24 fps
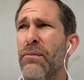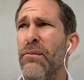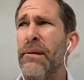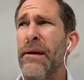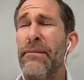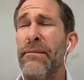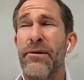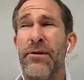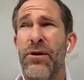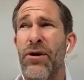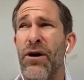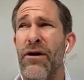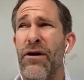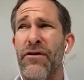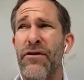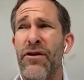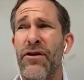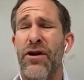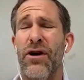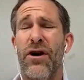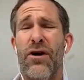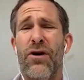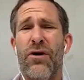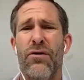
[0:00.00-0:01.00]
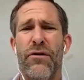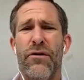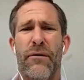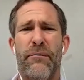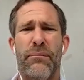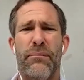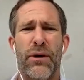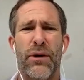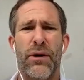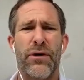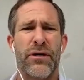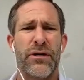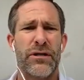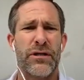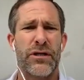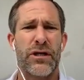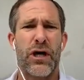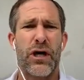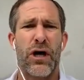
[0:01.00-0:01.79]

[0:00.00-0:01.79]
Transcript: people don't often know the burdened